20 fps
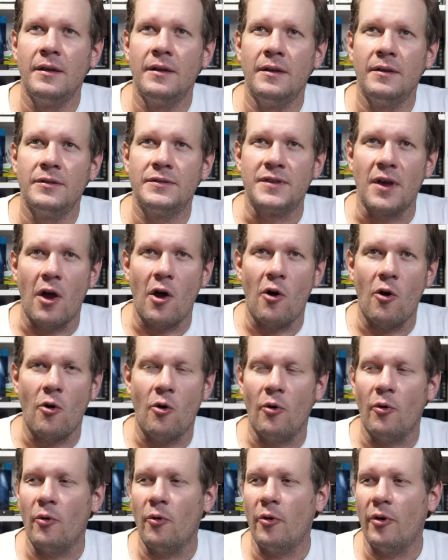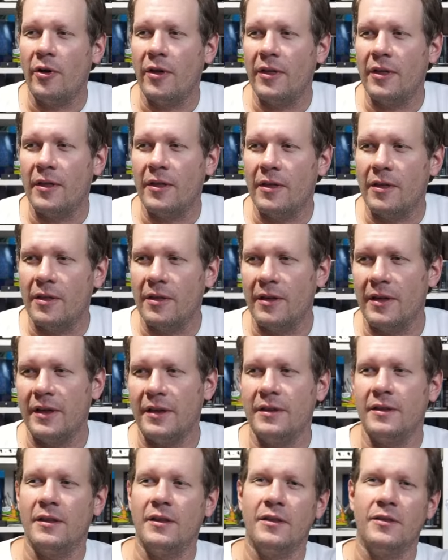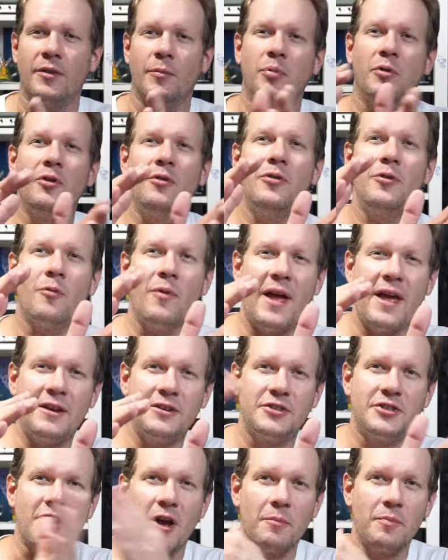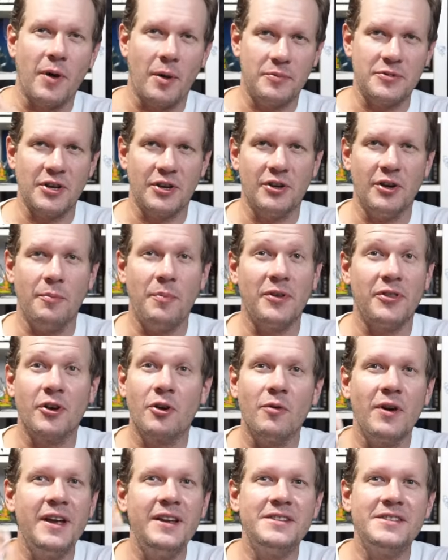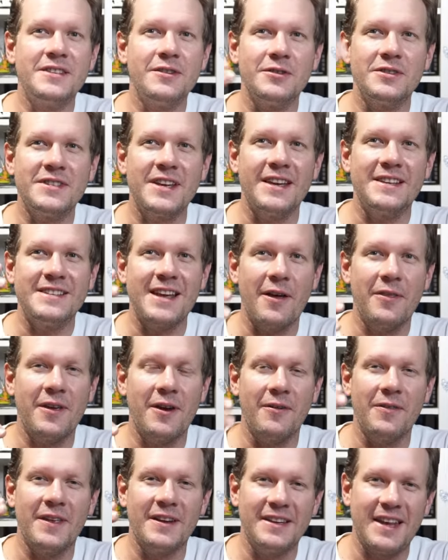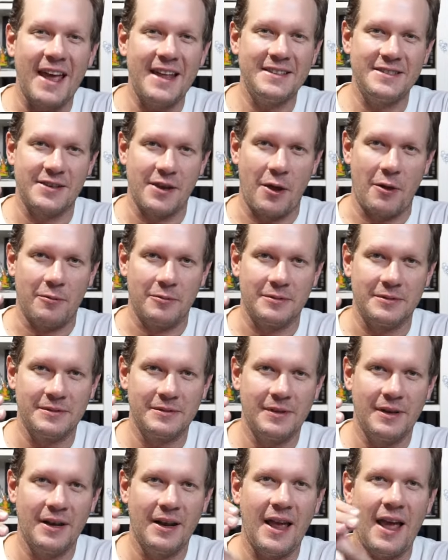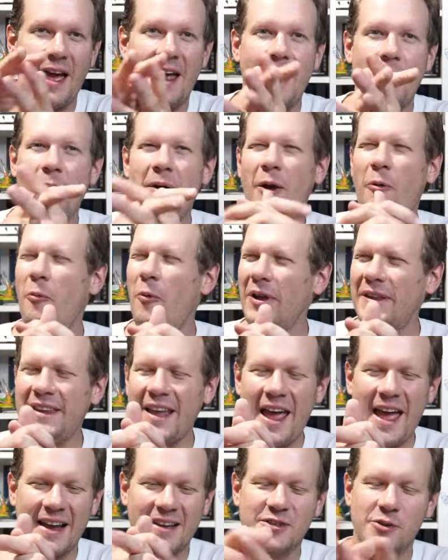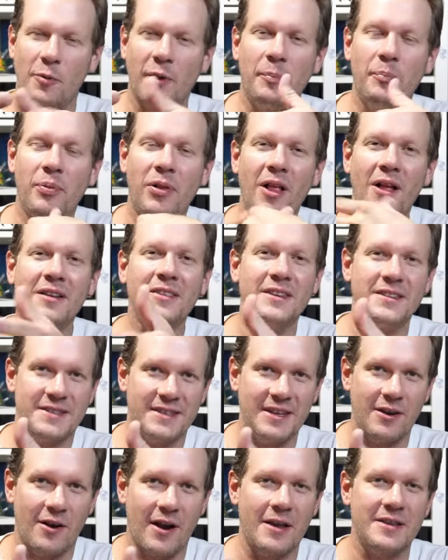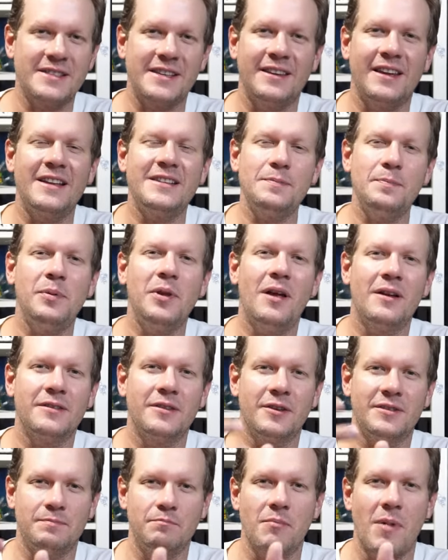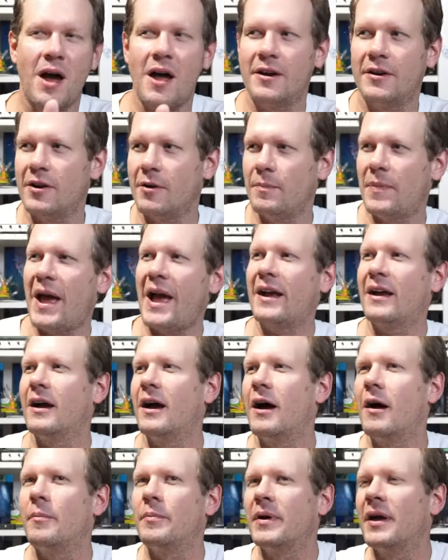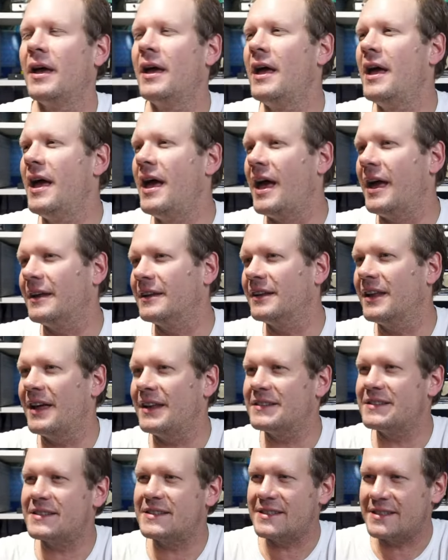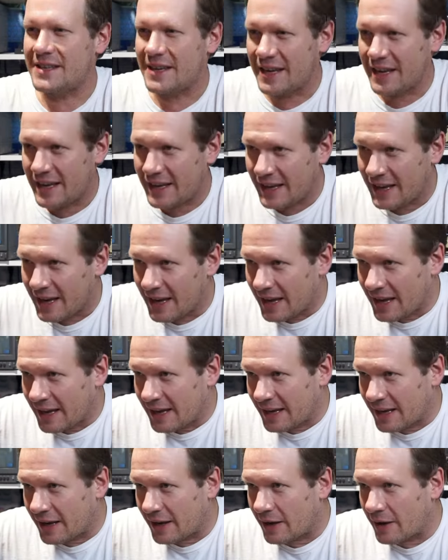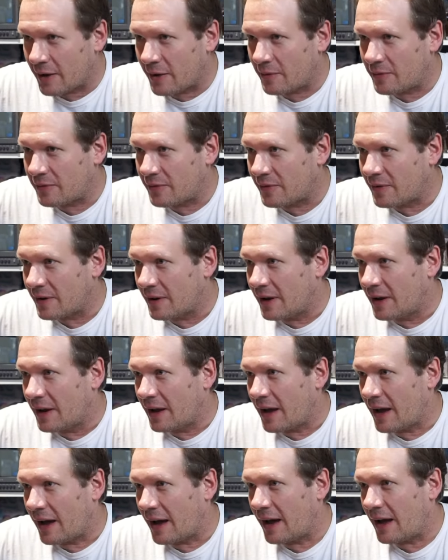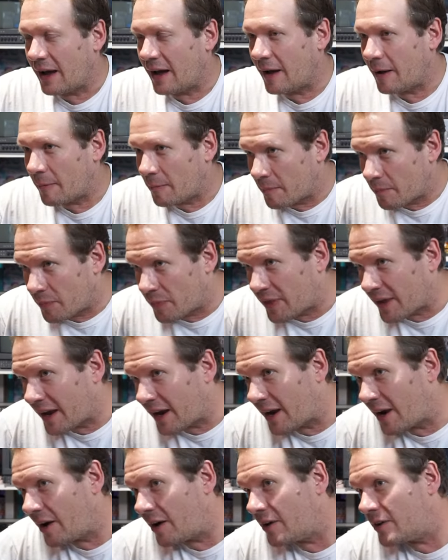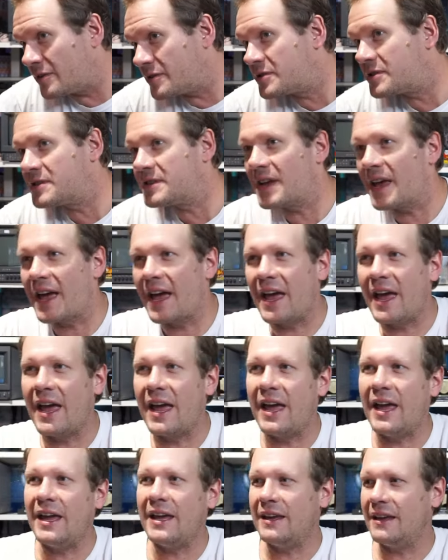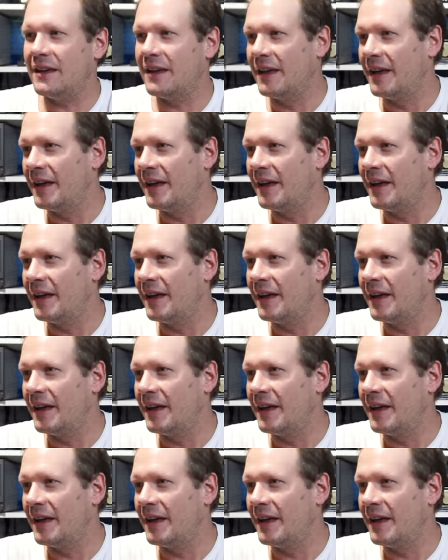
So the blue and the red jump up to good, but the green still stays down there in the dead zone. And I'm like, what the heck? So we plugged the CR. I said, let's plug the monitor back up and let's see if uh, there's a